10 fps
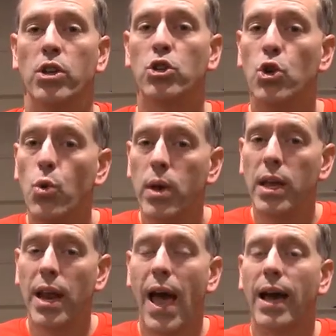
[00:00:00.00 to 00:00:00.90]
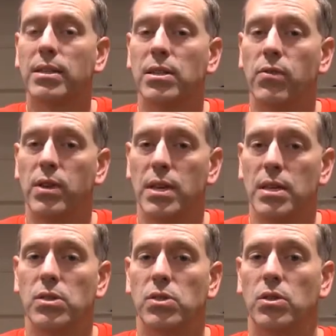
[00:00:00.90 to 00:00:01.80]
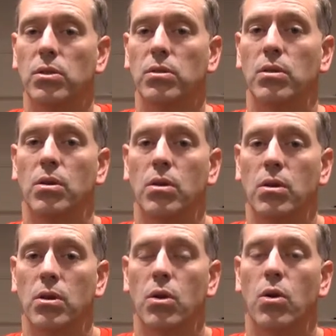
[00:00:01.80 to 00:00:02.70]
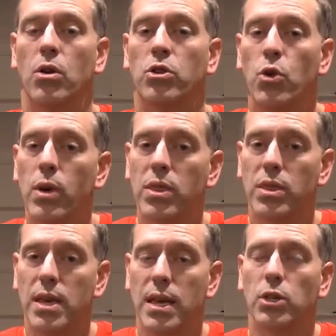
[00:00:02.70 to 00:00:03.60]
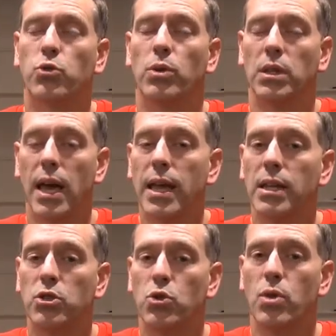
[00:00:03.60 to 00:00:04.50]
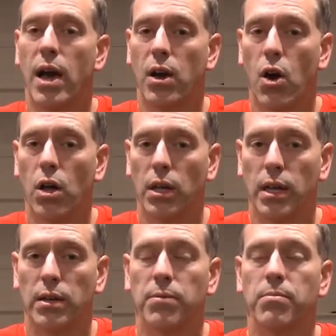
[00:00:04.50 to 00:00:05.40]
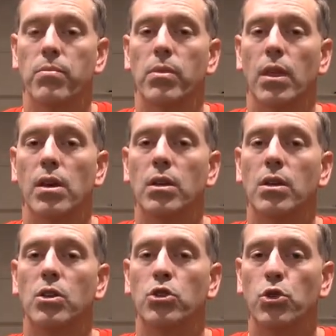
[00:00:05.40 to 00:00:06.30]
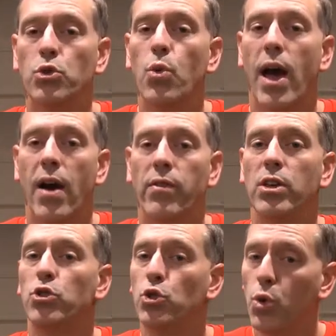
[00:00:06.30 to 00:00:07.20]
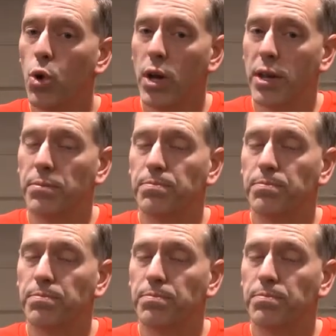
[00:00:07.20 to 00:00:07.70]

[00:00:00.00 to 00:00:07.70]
doing activities or doing things related to that calling, do you have any joy?